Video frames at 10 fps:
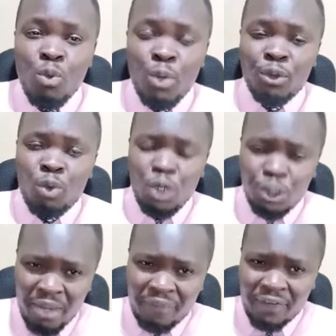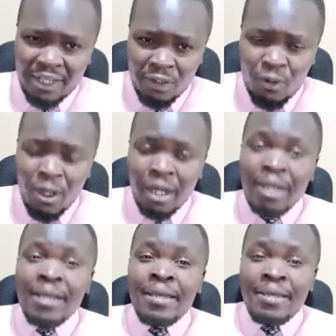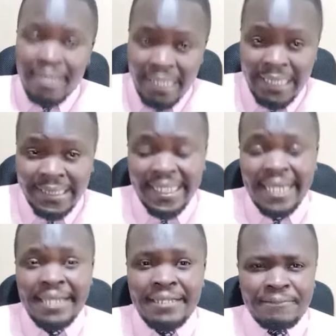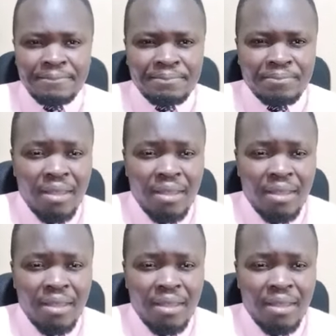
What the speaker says: with what Martha Karua is saying.